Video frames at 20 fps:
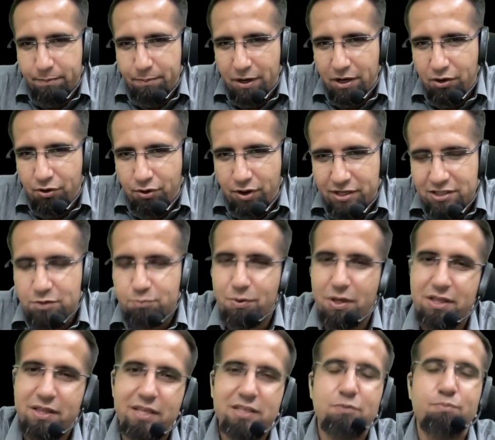But trust me,
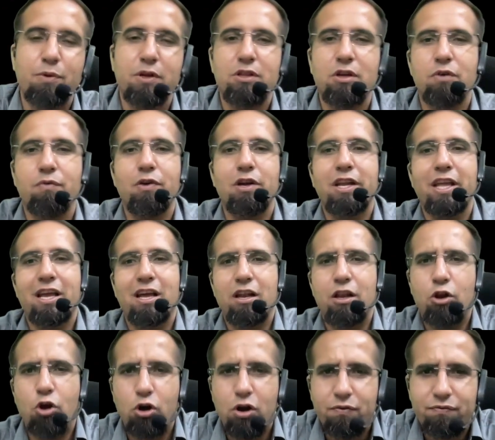this method will take a
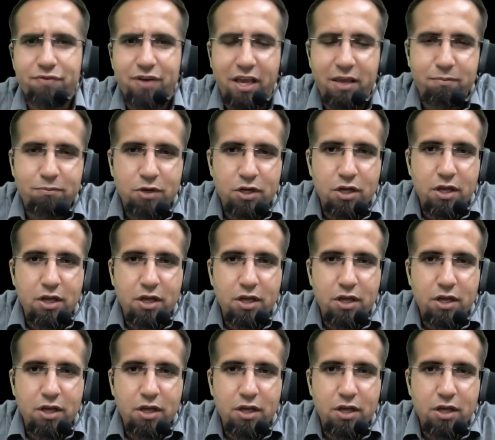lot of time.